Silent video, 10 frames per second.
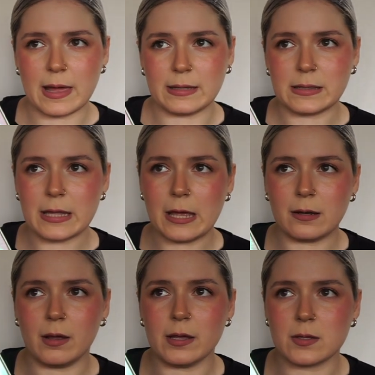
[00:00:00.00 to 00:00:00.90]
And
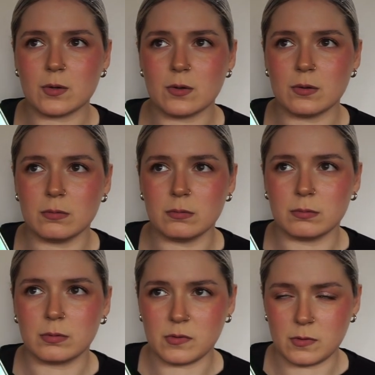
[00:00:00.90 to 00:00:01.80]
then I got,
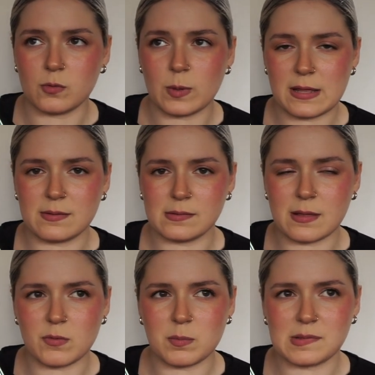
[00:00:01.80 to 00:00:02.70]
because of the
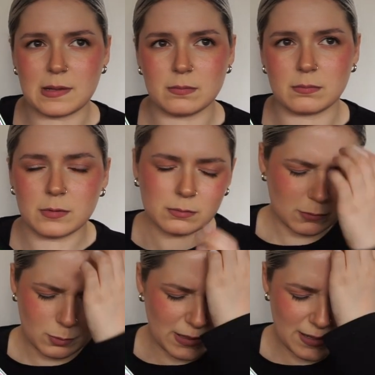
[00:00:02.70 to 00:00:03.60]

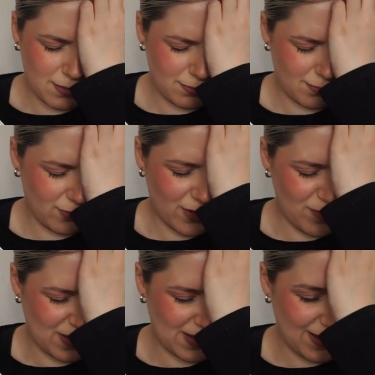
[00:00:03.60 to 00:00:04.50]

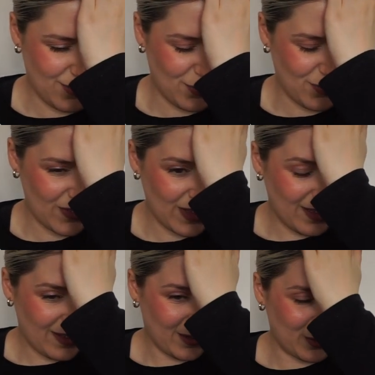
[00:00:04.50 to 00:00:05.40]
25% off,
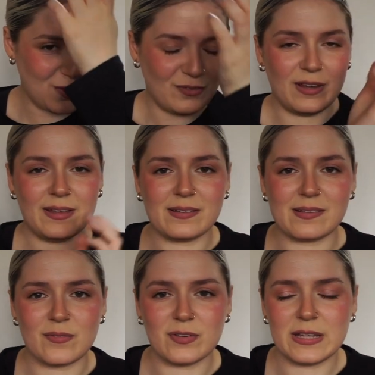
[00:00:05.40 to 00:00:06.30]
I got it for like
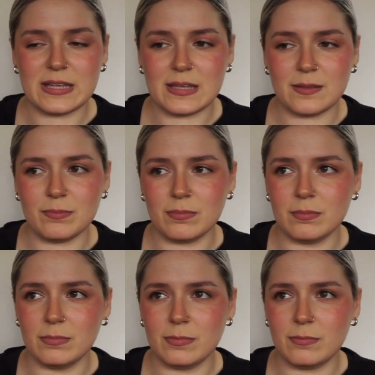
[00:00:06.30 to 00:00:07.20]
£74
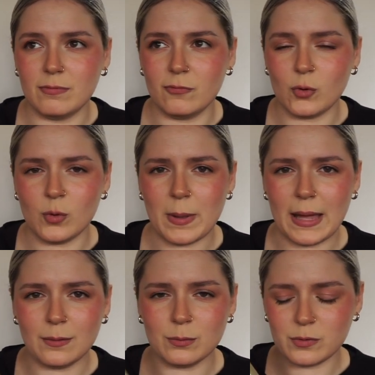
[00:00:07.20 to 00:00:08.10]

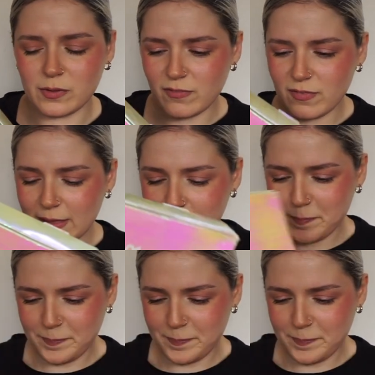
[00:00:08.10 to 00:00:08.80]
or something.